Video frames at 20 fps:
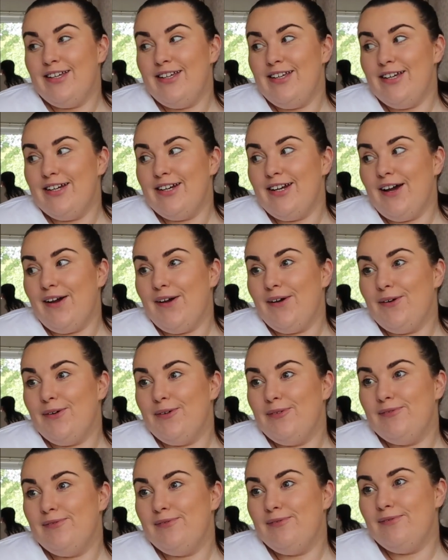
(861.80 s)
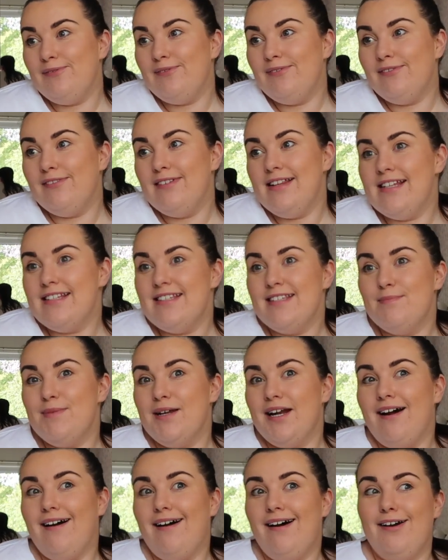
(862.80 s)
you know, this has been
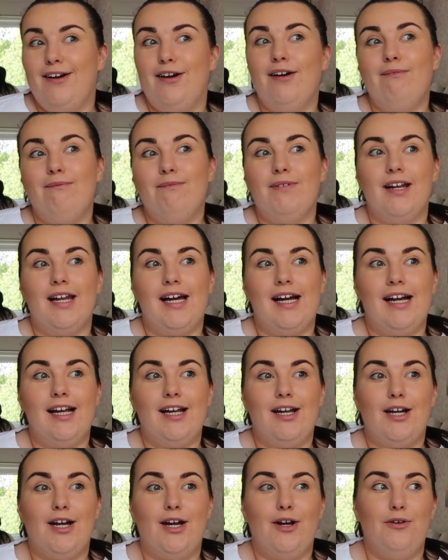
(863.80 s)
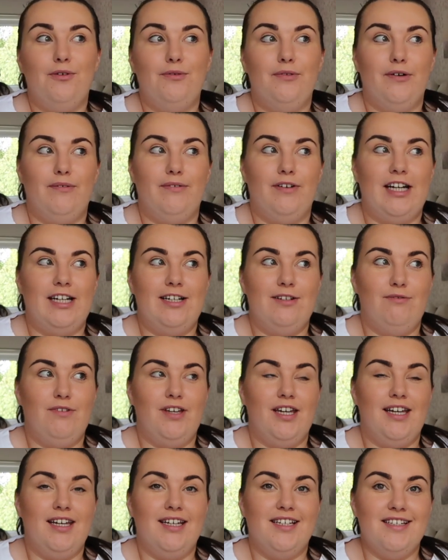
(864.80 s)
our home for like over 5
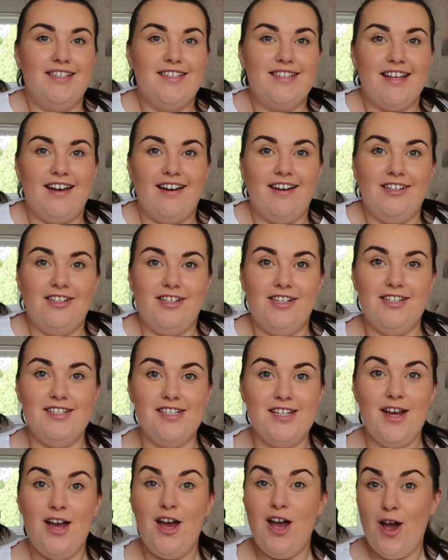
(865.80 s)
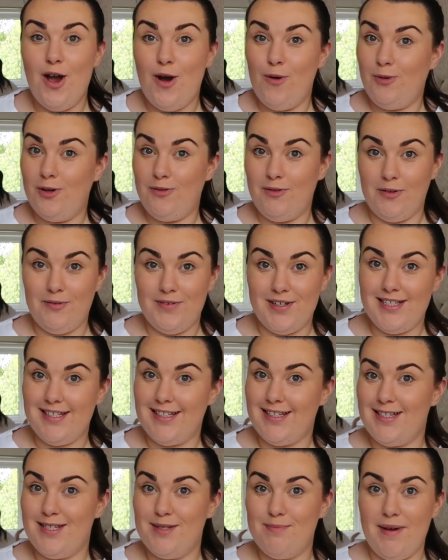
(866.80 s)
years, and we've
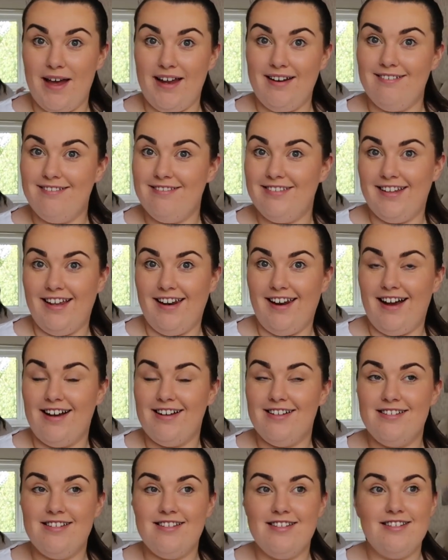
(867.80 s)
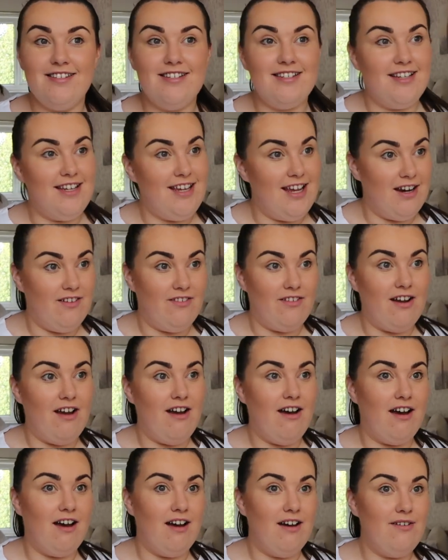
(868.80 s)
obviously spent the last year and a
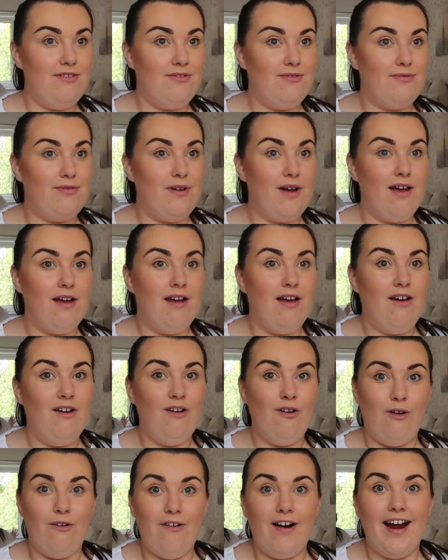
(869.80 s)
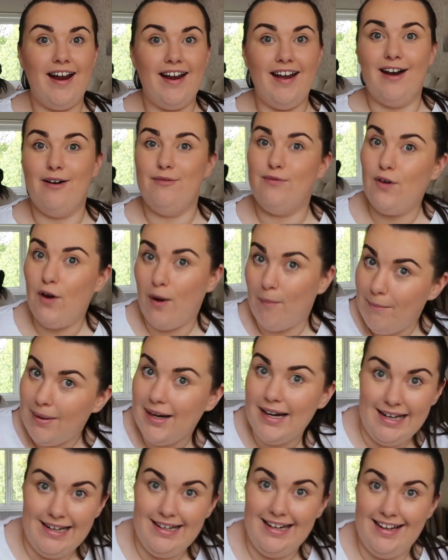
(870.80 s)
half, or I have,
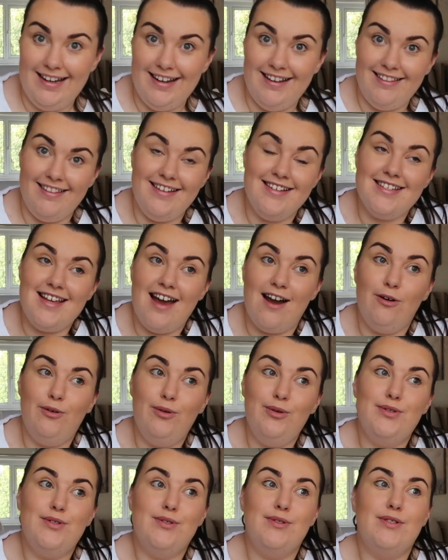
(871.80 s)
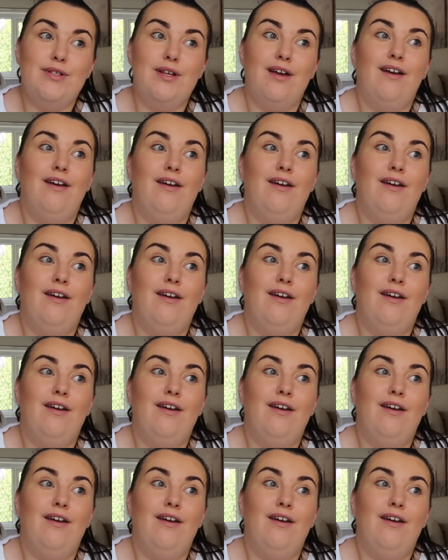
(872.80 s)
completely in this house.